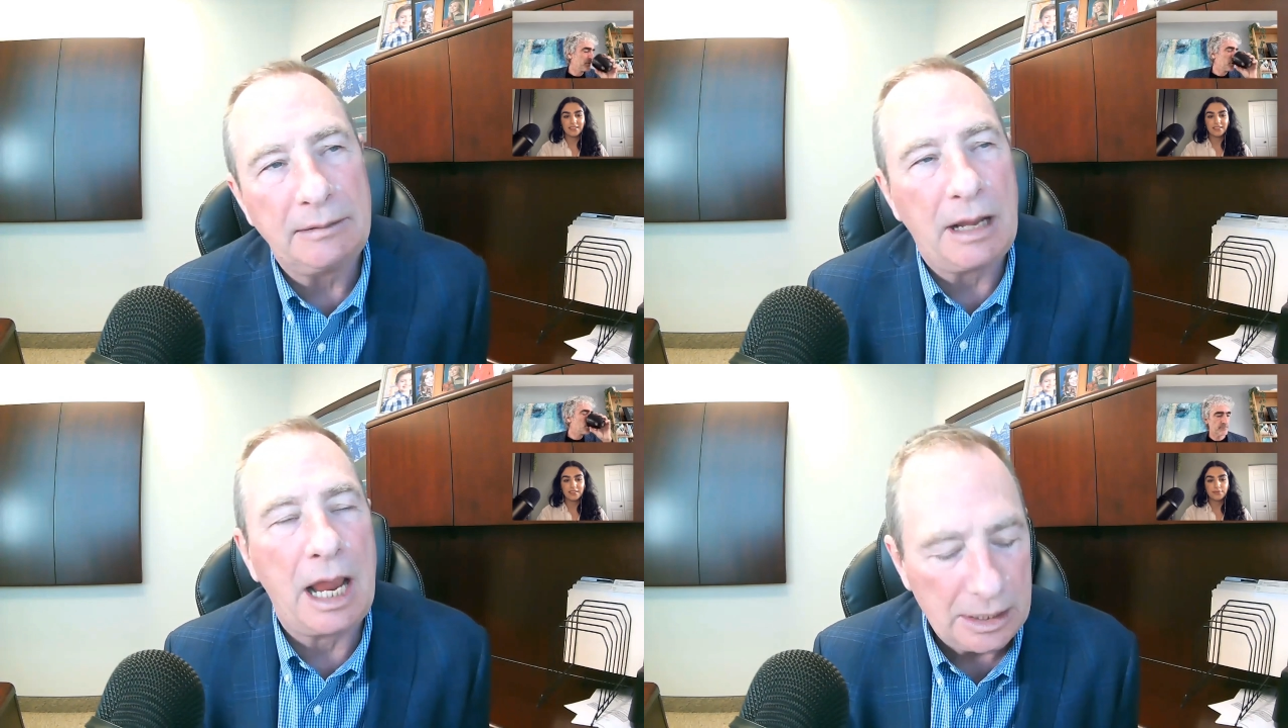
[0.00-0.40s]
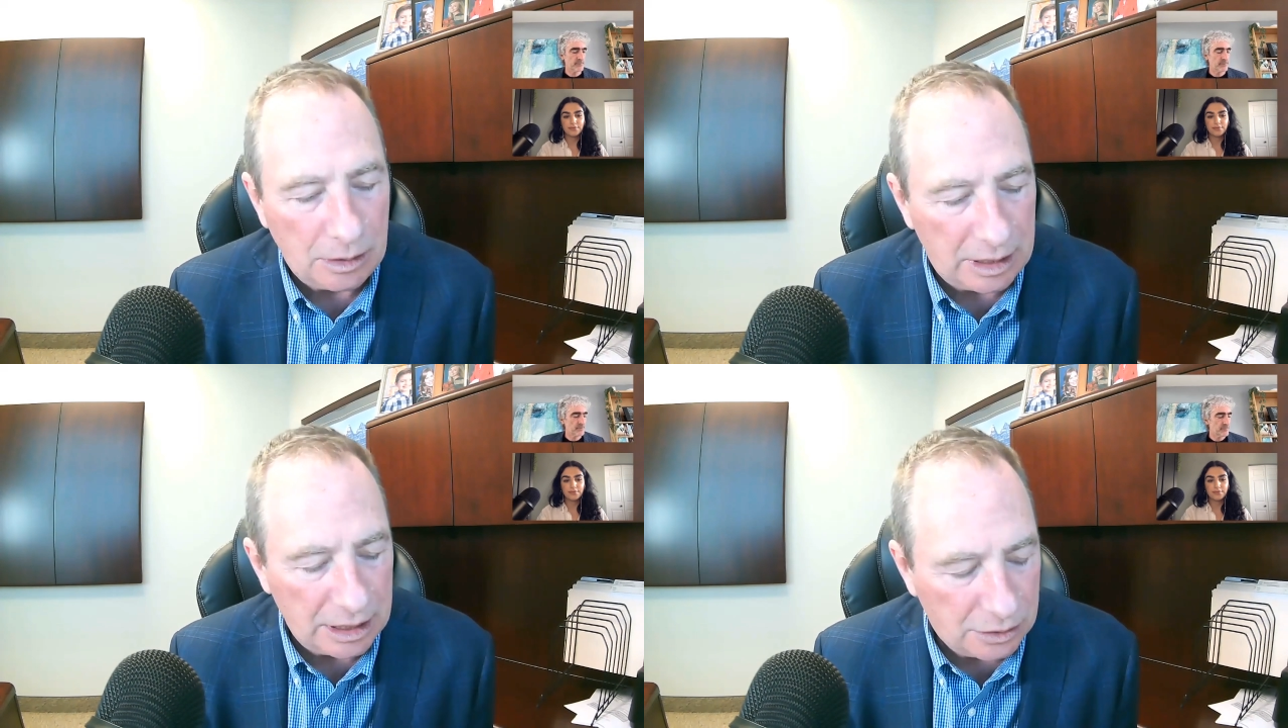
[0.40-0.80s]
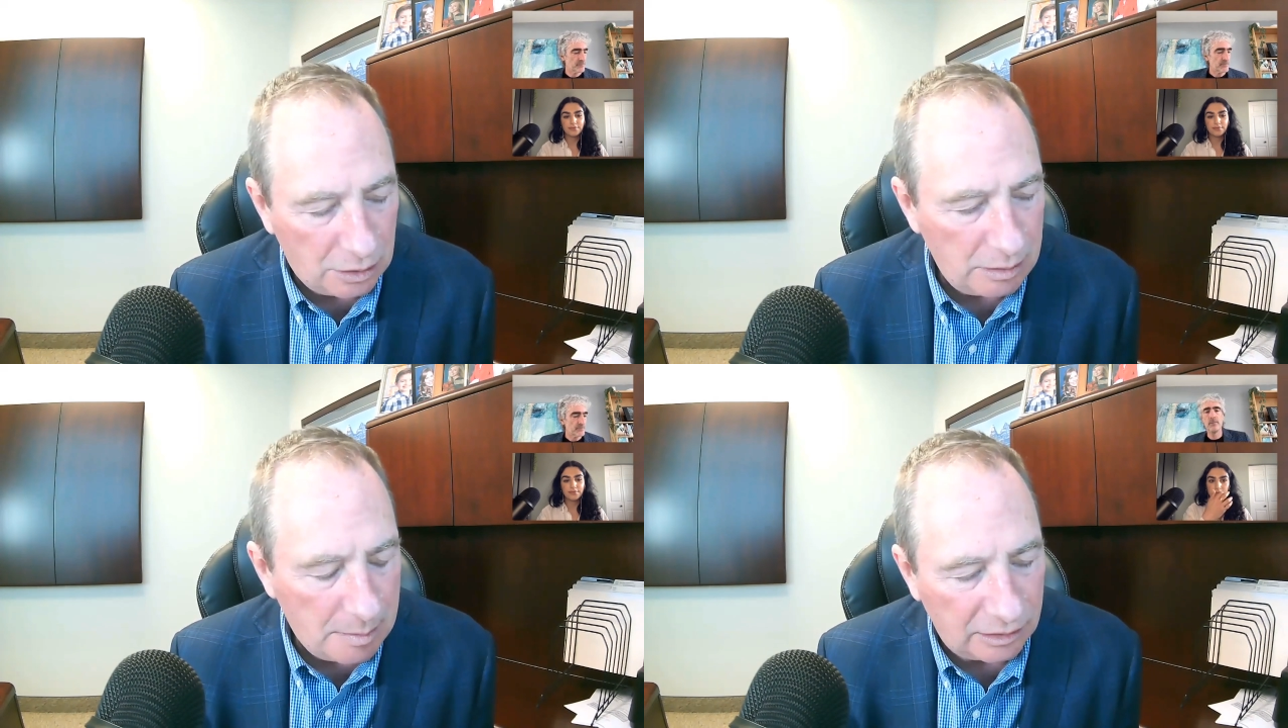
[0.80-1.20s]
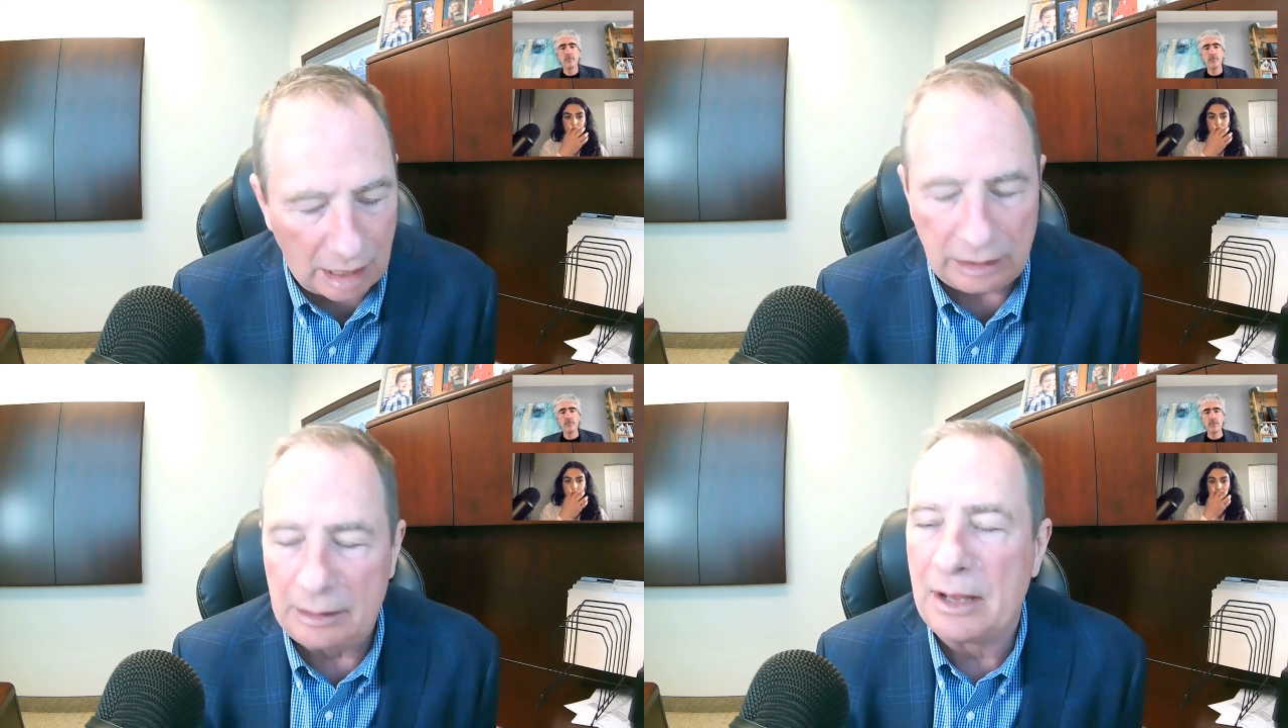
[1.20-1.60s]
and is there a certain
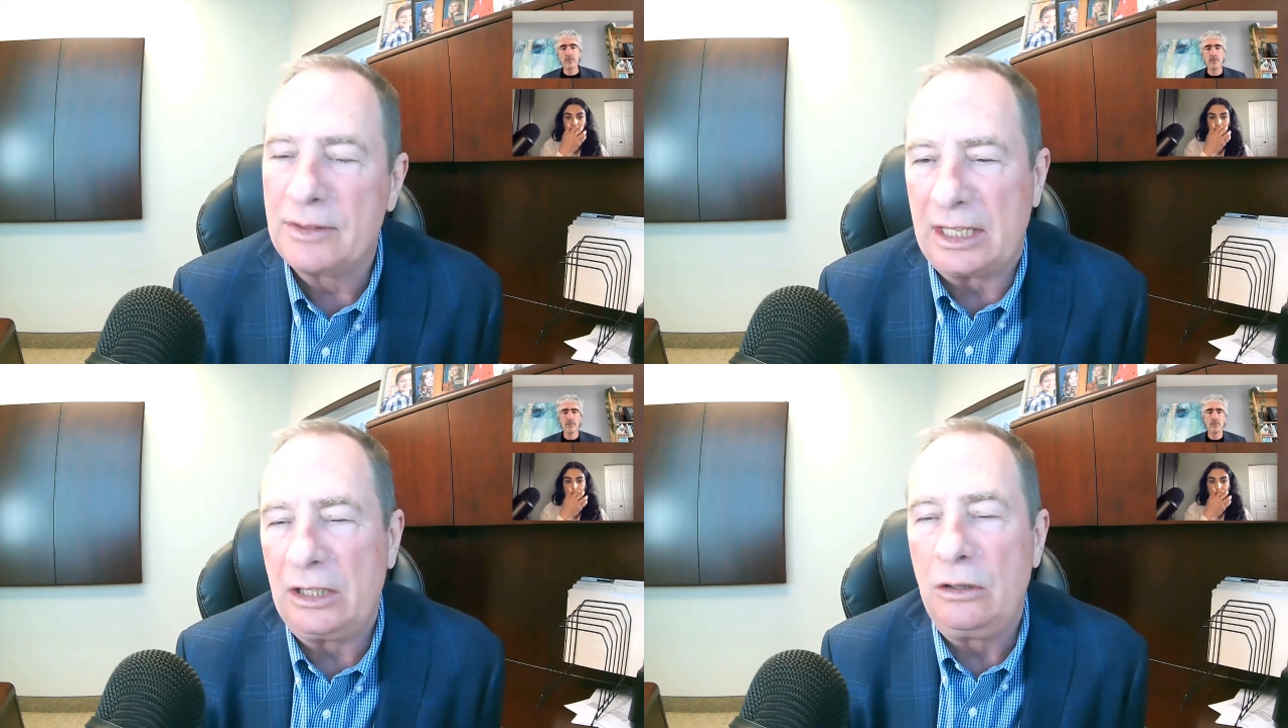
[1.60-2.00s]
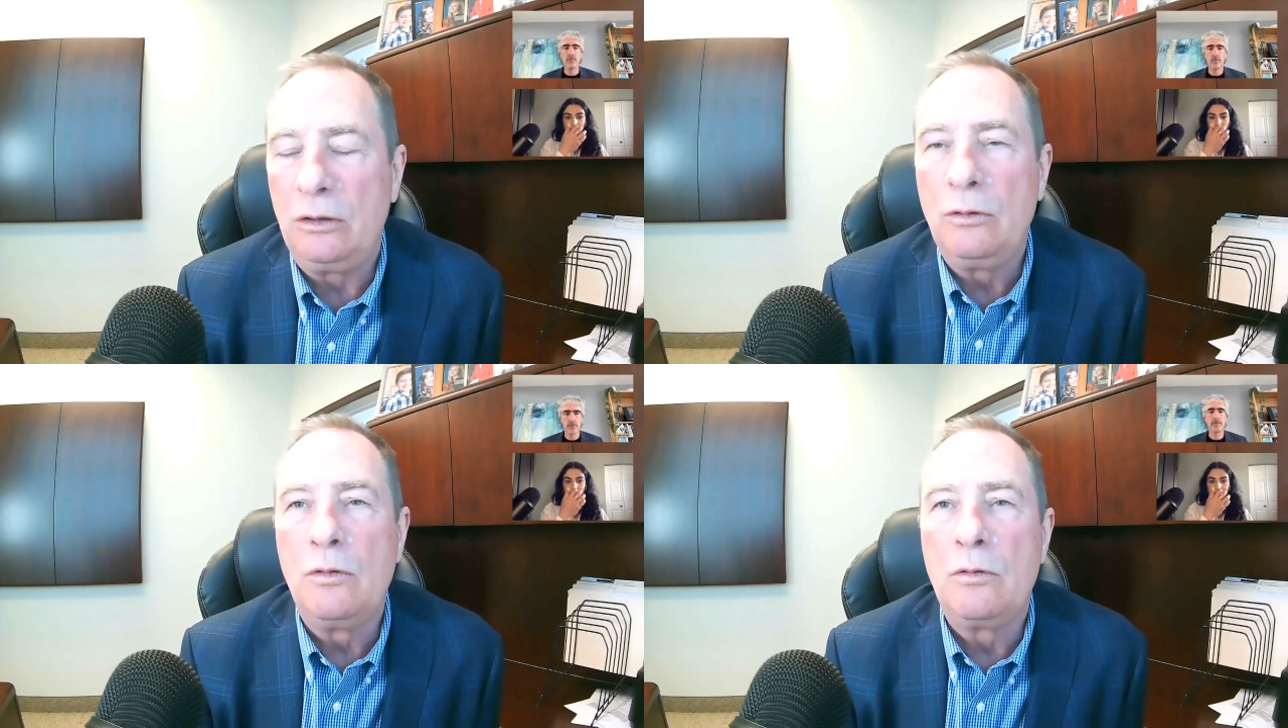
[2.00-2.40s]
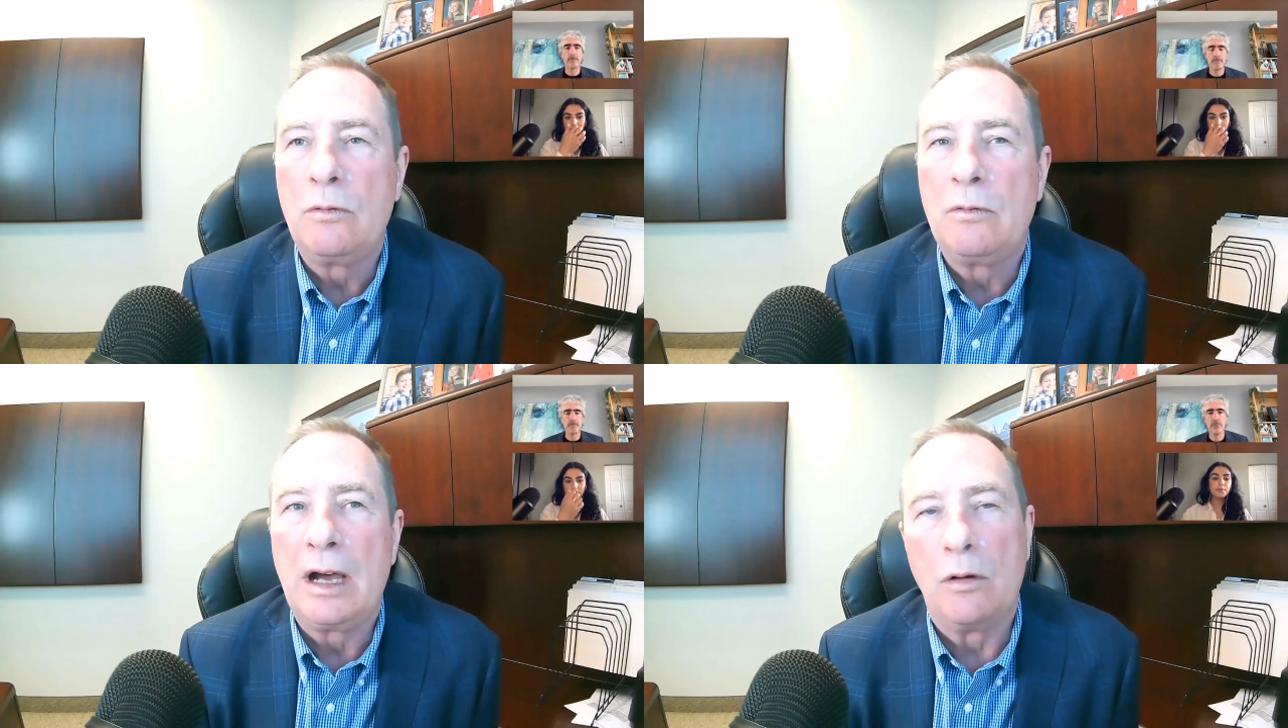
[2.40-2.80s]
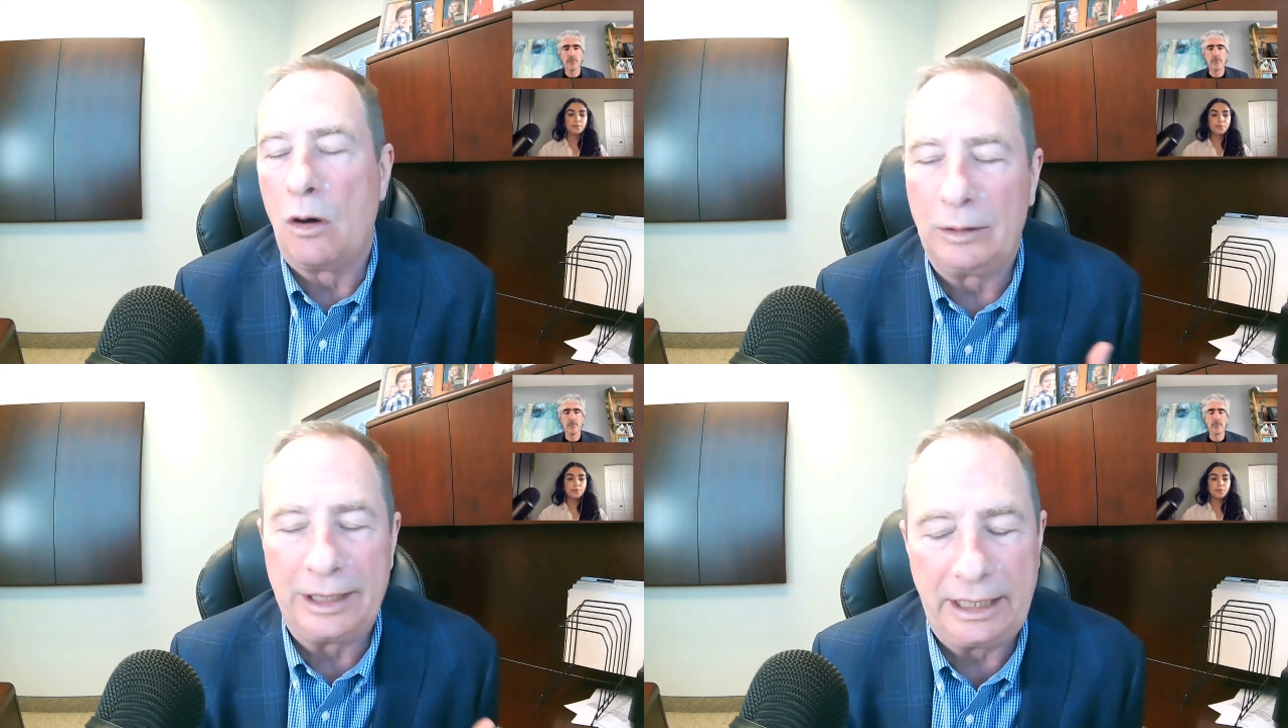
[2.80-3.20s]
dollar amount that you
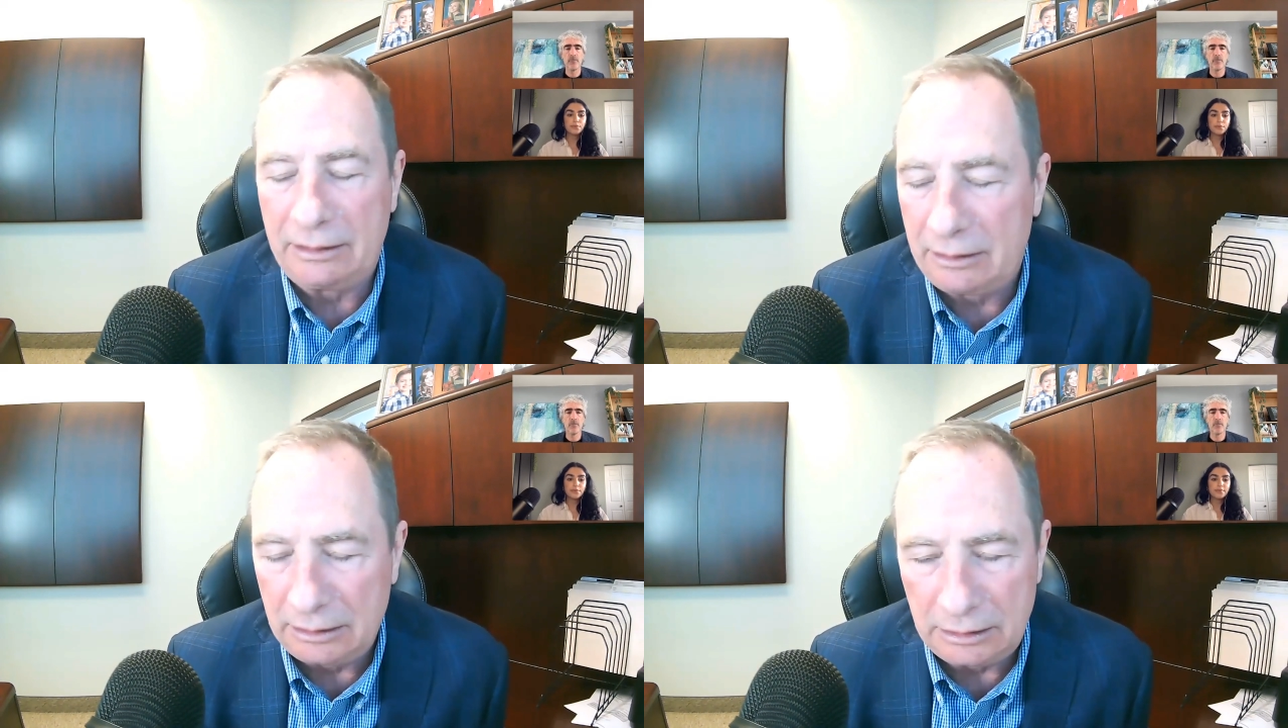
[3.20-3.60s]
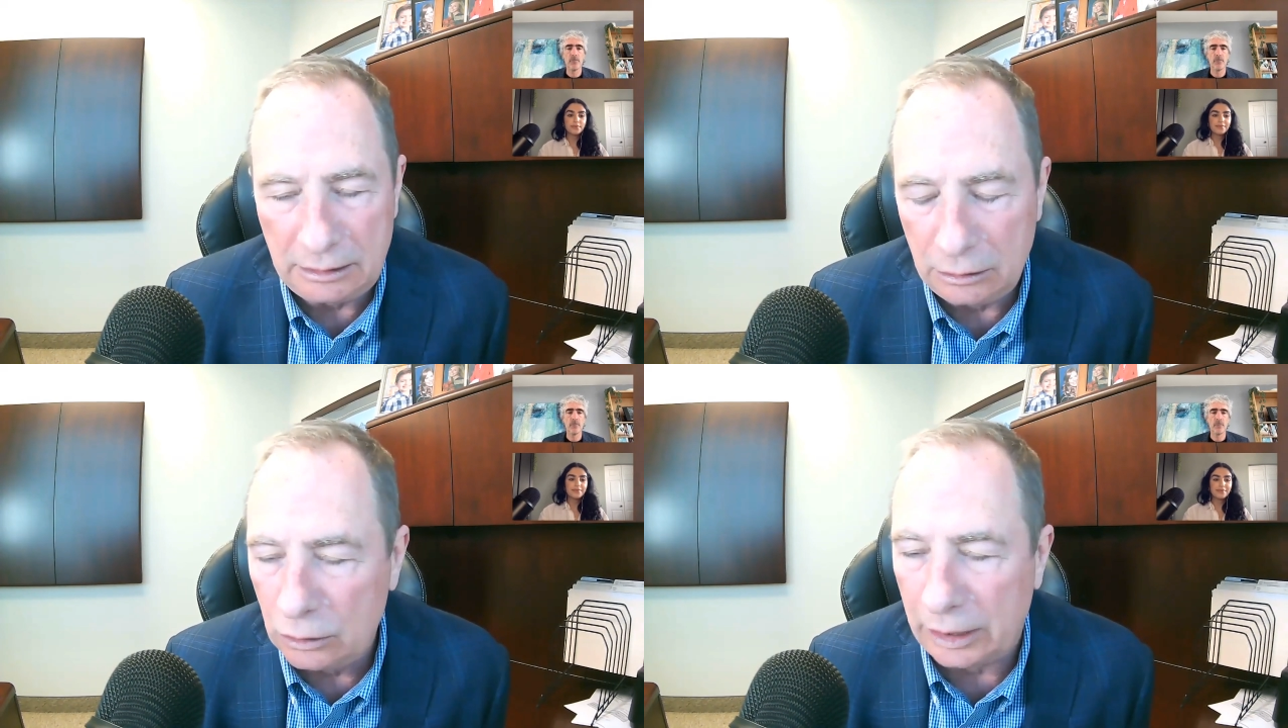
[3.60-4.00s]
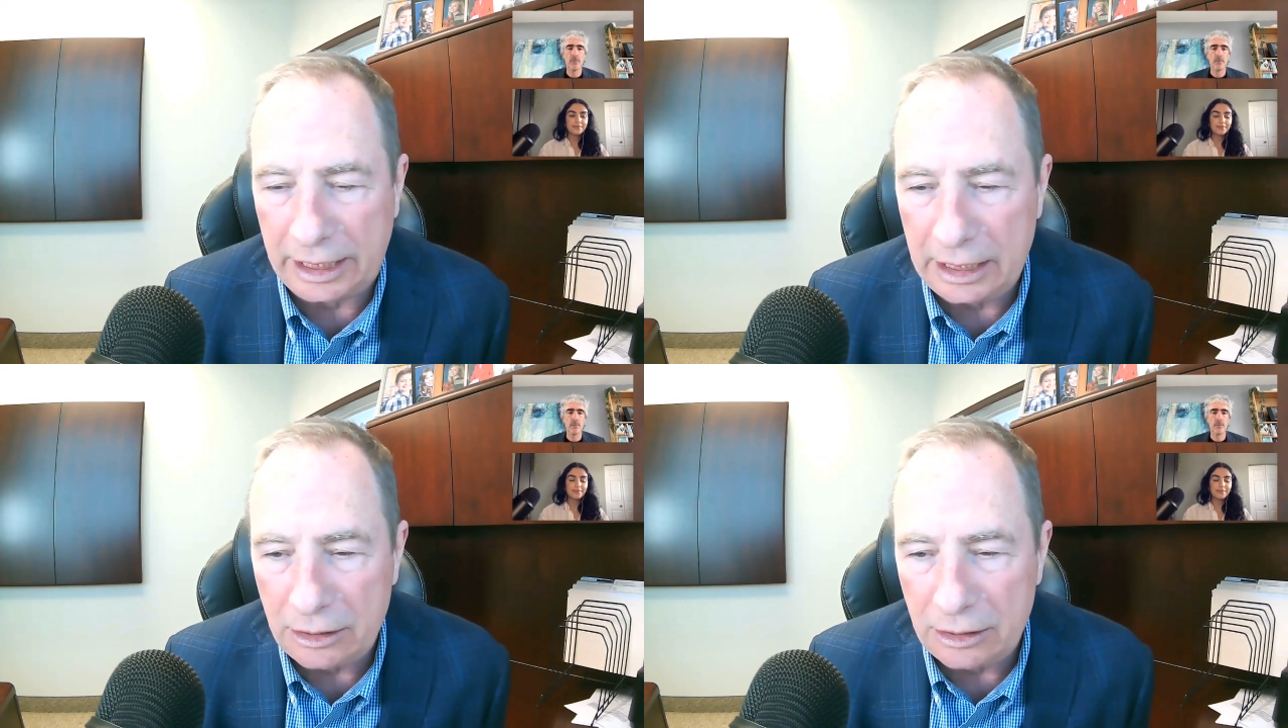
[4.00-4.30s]
will only look